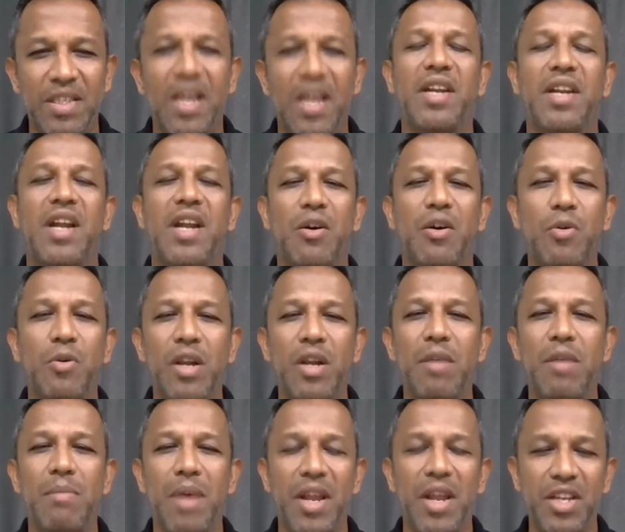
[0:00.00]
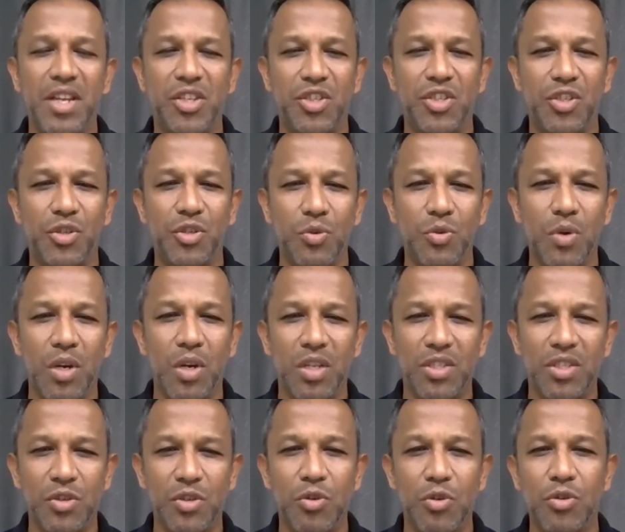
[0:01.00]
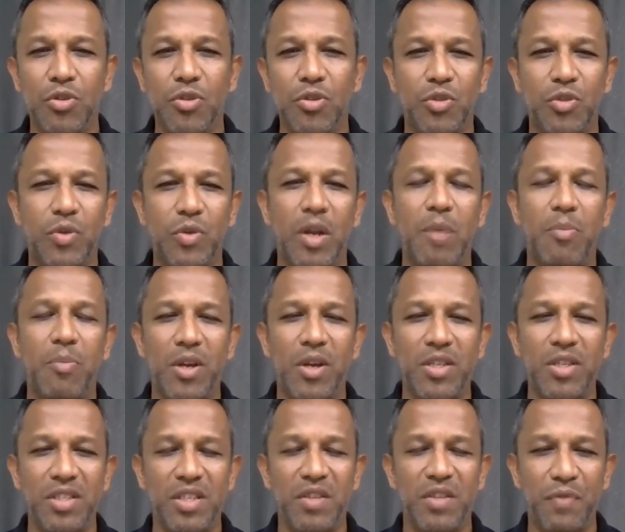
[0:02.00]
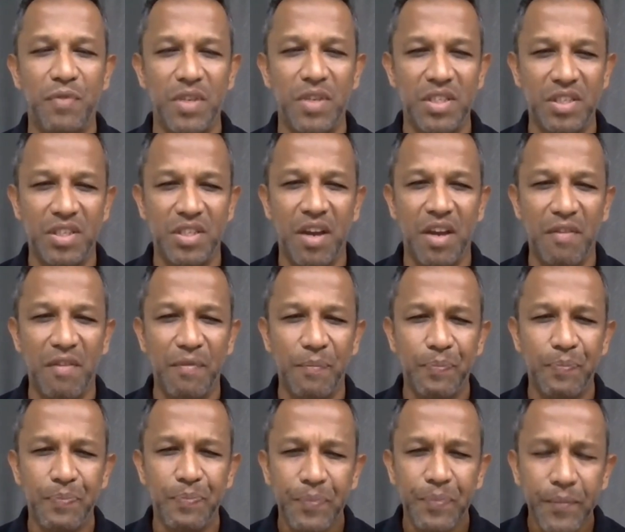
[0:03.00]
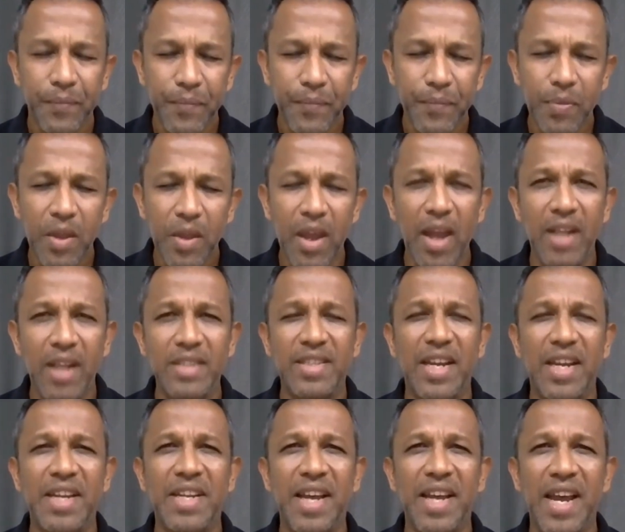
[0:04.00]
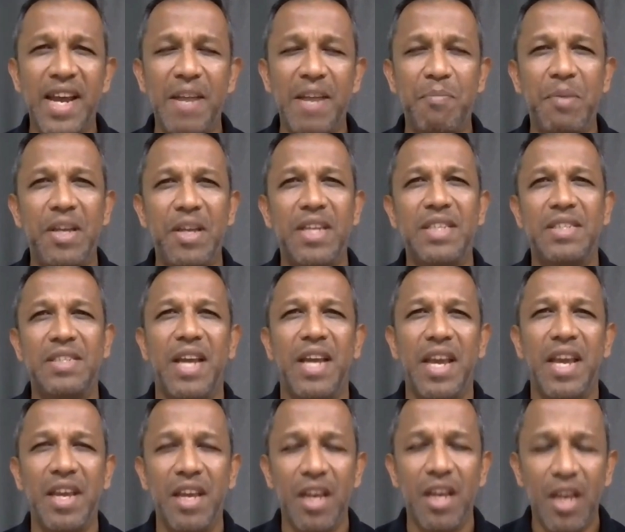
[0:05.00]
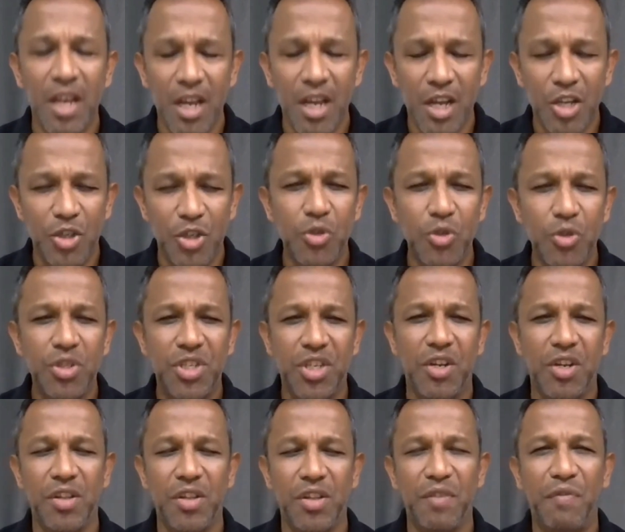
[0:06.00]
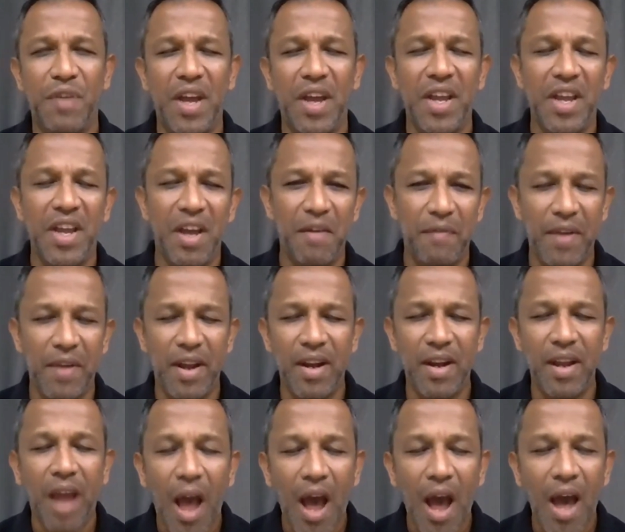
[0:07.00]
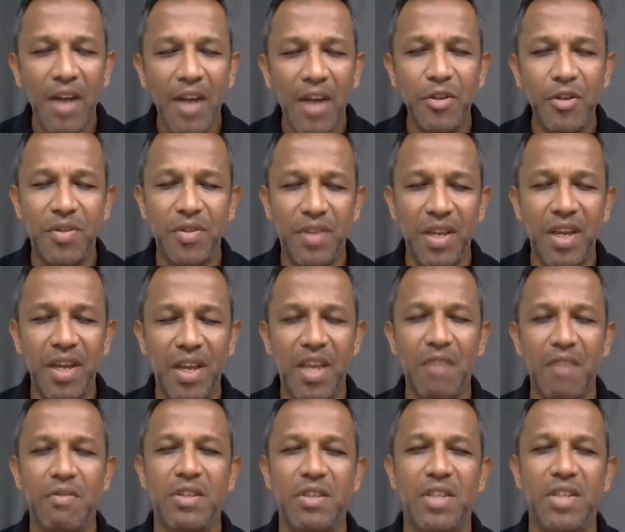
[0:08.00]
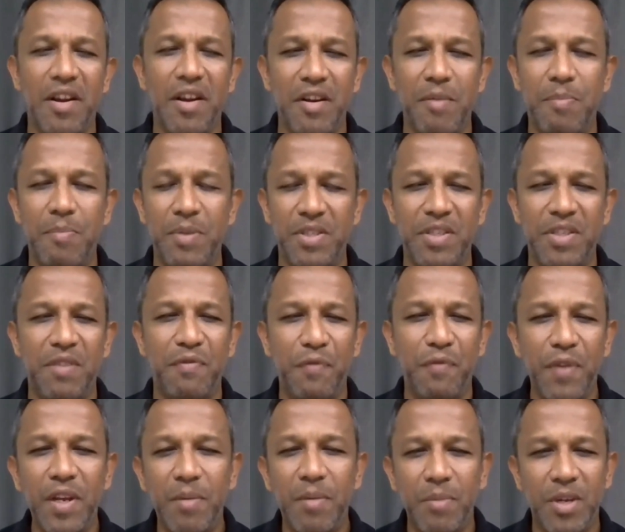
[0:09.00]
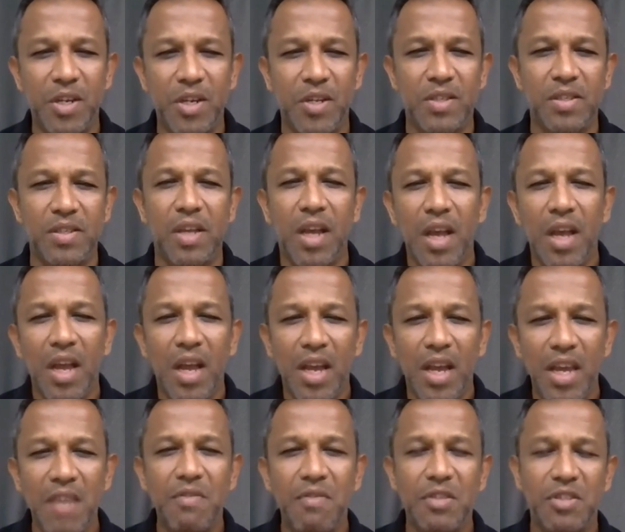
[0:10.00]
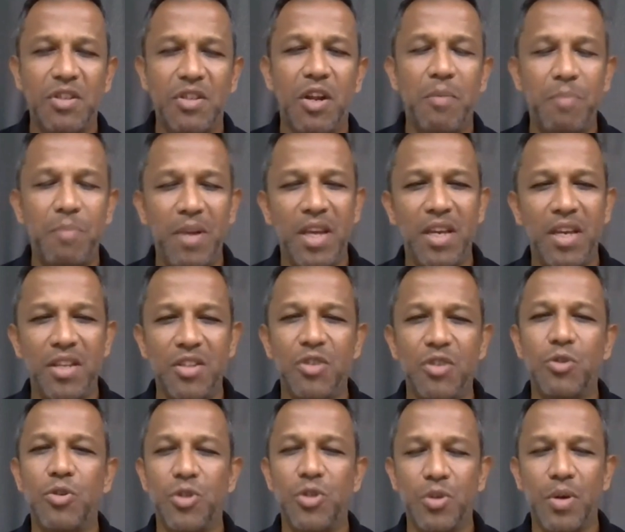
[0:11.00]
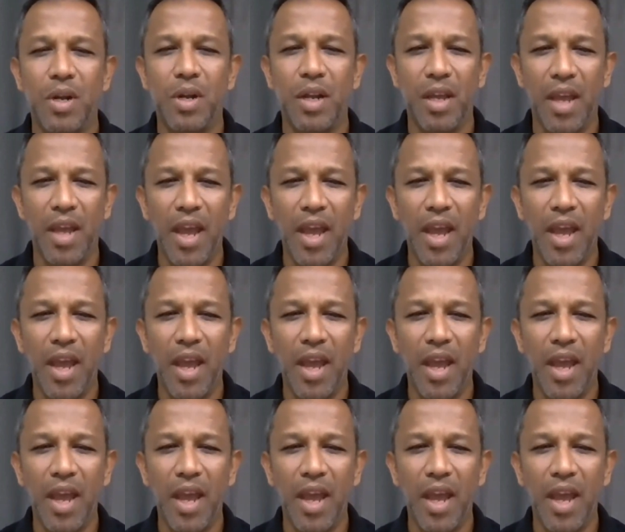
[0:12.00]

Zahira only managed to score those 12 points in the first half. And Zahira had players like Chunchi on the fly half, and I don't think he was 100% fit because he was not playing his usual